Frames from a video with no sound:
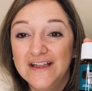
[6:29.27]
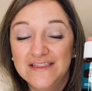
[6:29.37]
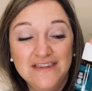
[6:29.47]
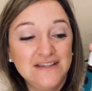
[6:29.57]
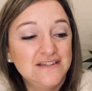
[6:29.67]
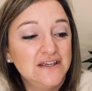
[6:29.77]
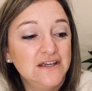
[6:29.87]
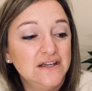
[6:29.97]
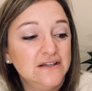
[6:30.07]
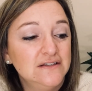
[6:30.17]
This
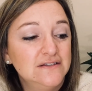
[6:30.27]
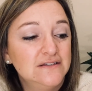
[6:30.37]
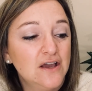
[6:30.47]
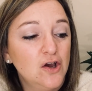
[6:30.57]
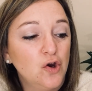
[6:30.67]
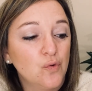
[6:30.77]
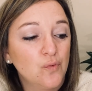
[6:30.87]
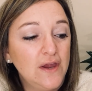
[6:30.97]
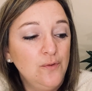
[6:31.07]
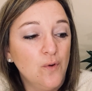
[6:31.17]
is a
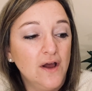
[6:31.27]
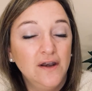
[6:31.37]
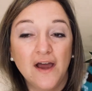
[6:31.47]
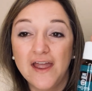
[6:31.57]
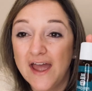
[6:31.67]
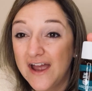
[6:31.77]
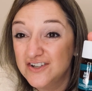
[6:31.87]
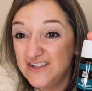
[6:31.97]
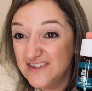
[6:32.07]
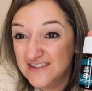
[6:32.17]
great one.
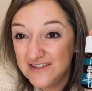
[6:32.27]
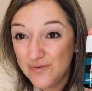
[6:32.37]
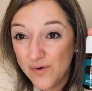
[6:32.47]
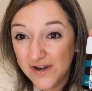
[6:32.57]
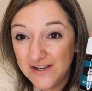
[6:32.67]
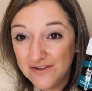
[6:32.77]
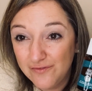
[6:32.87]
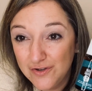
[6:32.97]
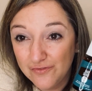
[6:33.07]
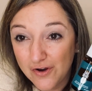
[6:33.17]
This isn't one I
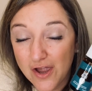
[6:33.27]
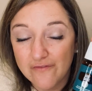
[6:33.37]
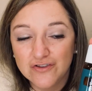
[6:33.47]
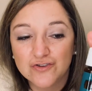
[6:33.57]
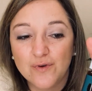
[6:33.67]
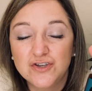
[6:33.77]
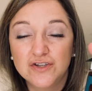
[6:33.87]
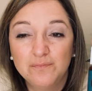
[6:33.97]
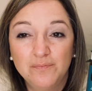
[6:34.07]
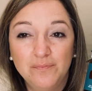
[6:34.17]
diffuse very often, so I
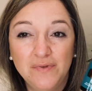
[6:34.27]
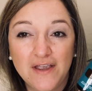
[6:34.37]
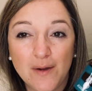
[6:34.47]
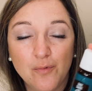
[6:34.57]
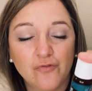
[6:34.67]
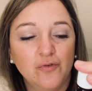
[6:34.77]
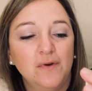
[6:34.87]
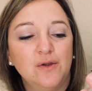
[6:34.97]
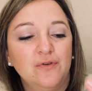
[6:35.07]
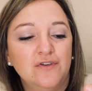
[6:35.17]
should become more
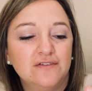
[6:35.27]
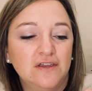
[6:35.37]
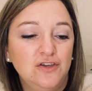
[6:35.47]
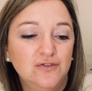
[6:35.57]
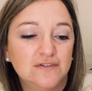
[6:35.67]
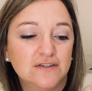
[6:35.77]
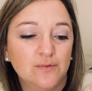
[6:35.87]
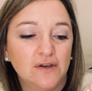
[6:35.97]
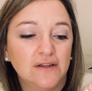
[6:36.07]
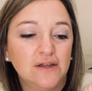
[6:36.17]
familiar with this and use this
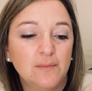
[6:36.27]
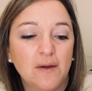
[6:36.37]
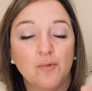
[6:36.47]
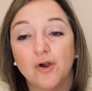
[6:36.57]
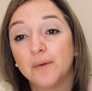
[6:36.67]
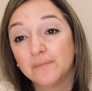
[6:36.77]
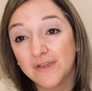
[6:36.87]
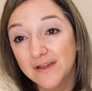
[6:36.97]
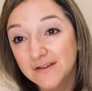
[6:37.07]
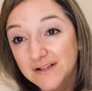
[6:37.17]
one a little bit more.
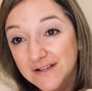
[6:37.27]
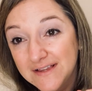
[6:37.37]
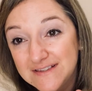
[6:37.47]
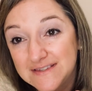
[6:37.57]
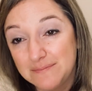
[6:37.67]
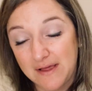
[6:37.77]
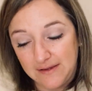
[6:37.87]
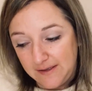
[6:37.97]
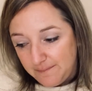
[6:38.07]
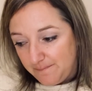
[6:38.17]
Let's smell
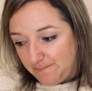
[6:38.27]
it.